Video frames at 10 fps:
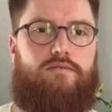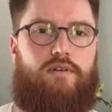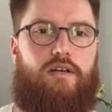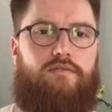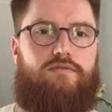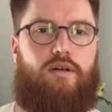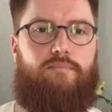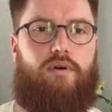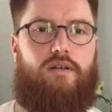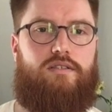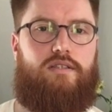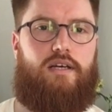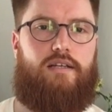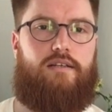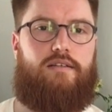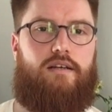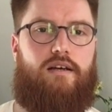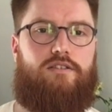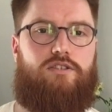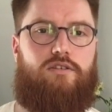rid of some parts and I
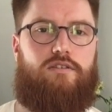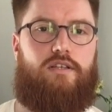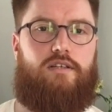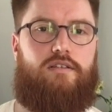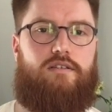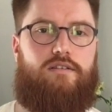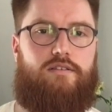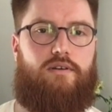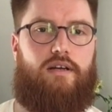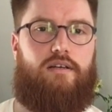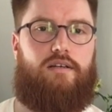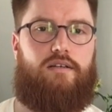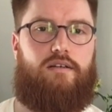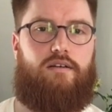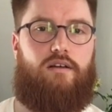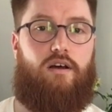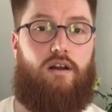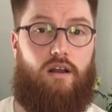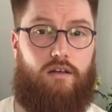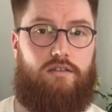shortened the track a
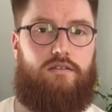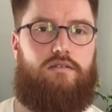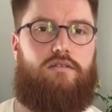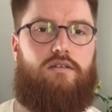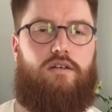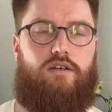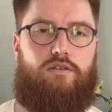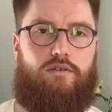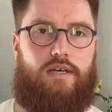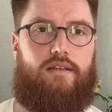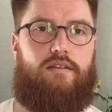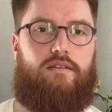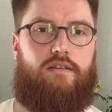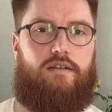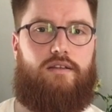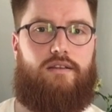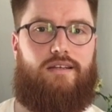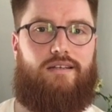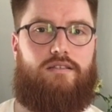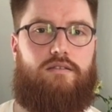lot to get
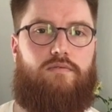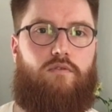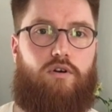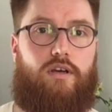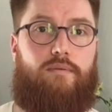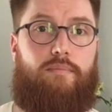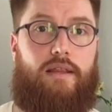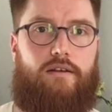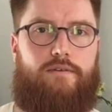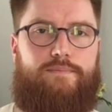things working better.